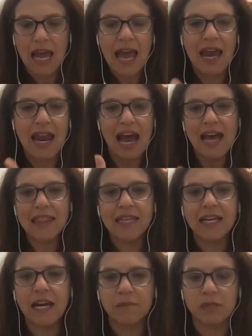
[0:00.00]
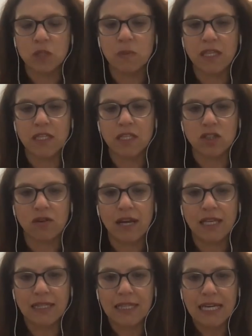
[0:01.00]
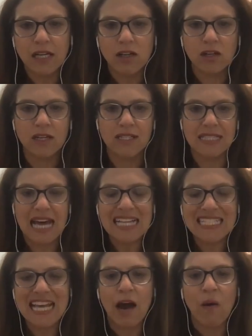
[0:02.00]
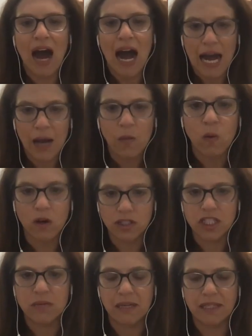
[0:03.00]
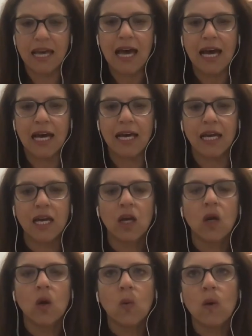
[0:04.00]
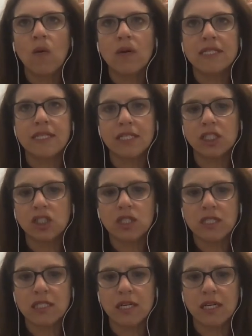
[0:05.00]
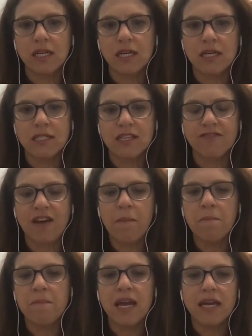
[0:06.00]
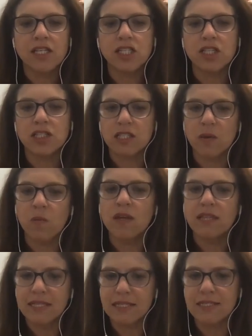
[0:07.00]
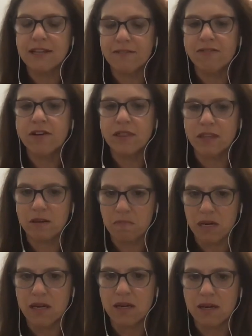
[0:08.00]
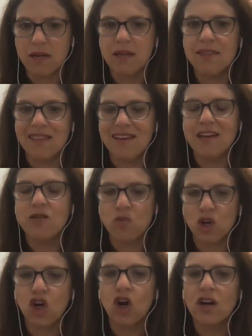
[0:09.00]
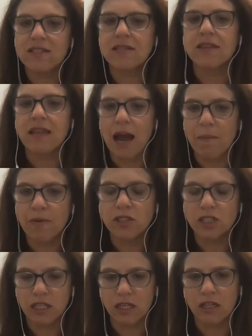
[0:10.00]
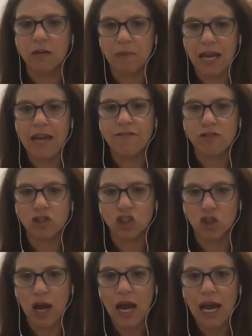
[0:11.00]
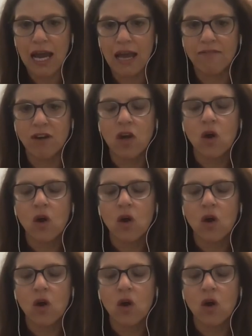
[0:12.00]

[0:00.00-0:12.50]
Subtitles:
And I think I'm just being this great leader because that's how I want to be led. Well, what's interesting is if I'm managing someone that's different than me in regards to that particular behavioral drive,